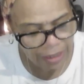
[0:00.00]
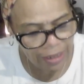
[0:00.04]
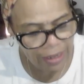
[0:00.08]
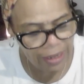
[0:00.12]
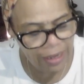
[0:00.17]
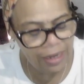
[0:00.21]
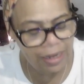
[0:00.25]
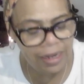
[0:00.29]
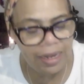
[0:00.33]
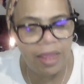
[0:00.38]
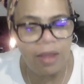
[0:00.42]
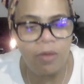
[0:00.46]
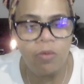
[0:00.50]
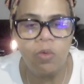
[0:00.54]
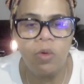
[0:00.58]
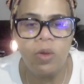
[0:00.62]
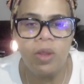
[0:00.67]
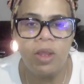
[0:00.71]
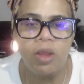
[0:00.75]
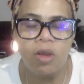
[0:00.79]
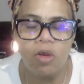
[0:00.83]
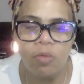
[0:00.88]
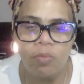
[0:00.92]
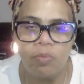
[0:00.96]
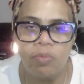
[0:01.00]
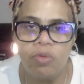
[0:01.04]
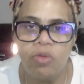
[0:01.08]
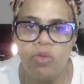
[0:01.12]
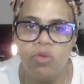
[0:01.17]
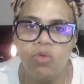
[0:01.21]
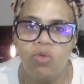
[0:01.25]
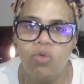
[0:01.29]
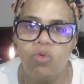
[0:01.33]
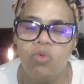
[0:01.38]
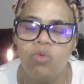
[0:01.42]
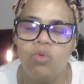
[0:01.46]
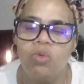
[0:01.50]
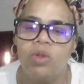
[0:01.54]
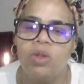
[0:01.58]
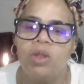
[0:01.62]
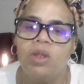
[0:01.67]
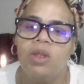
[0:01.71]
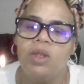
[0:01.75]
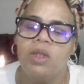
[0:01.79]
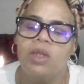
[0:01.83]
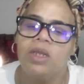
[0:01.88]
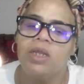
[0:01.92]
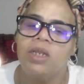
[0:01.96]
and that will help you
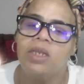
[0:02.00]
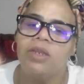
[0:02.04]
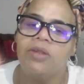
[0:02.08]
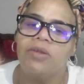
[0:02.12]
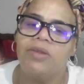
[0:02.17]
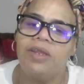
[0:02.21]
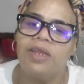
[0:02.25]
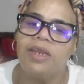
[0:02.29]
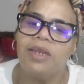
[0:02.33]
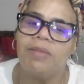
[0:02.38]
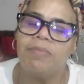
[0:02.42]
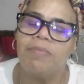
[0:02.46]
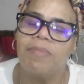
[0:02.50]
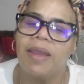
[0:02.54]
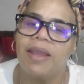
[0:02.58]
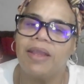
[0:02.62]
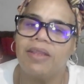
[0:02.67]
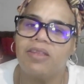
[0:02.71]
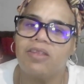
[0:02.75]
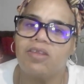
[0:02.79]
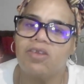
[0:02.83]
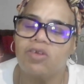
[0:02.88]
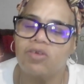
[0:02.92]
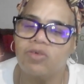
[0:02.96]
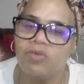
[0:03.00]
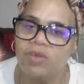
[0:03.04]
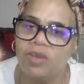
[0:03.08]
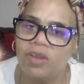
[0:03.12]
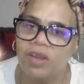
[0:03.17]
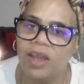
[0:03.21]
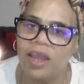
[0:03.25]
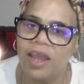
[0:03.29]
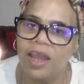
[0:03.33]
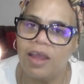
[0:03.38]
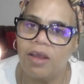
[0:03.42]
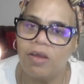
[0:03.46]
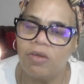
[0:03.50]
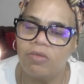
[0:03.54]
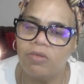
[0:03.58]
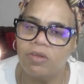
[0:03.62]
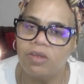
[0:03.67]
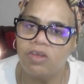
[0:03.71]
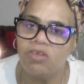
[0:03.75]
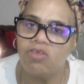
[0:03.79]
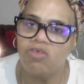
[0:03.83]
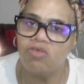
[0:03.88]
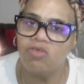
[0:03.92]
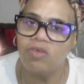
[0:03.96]
clear any bacteria out
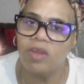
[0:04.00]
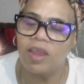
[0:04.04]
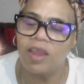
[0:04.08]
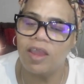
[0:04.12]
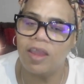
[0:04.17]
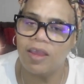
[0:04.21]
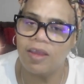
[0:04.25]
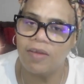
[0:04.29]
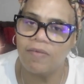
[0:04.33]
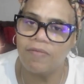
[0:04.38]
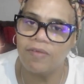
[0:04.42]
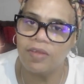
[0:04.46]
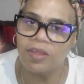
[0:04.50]
that you have